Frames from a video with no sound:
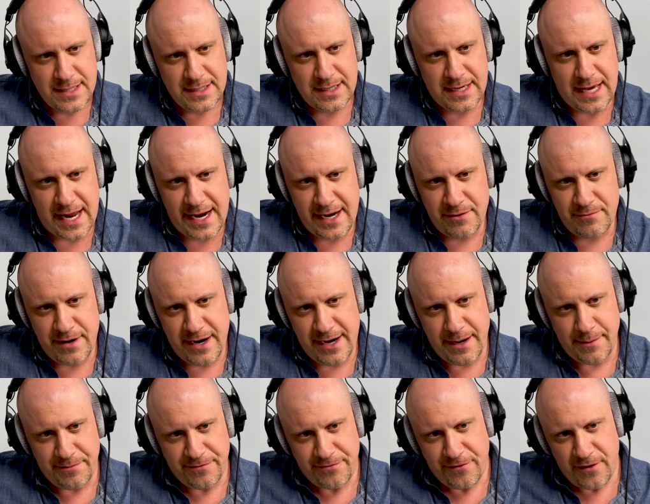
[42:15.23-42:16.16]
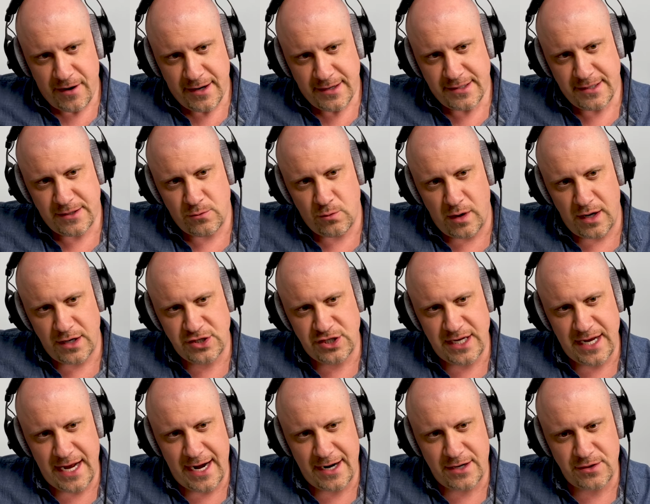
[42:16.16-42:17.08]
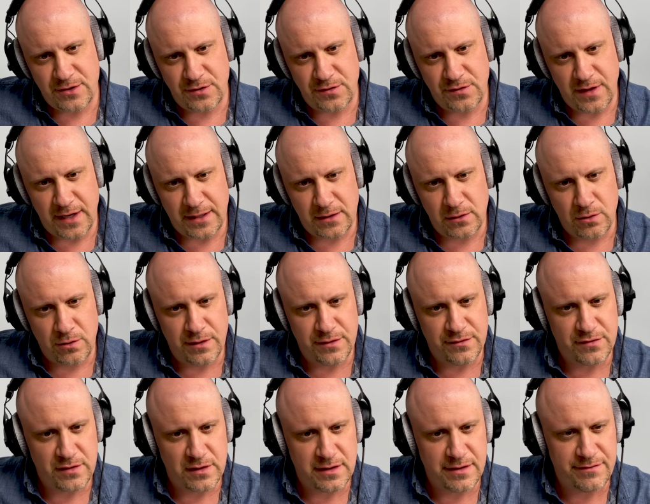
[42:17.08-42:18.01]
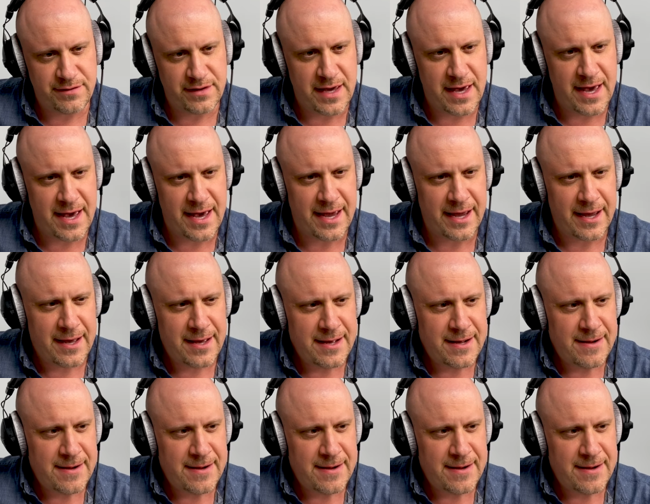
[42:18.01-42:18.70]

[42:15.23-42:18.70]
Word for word: getting right up front and watching actors like Laurence Olivier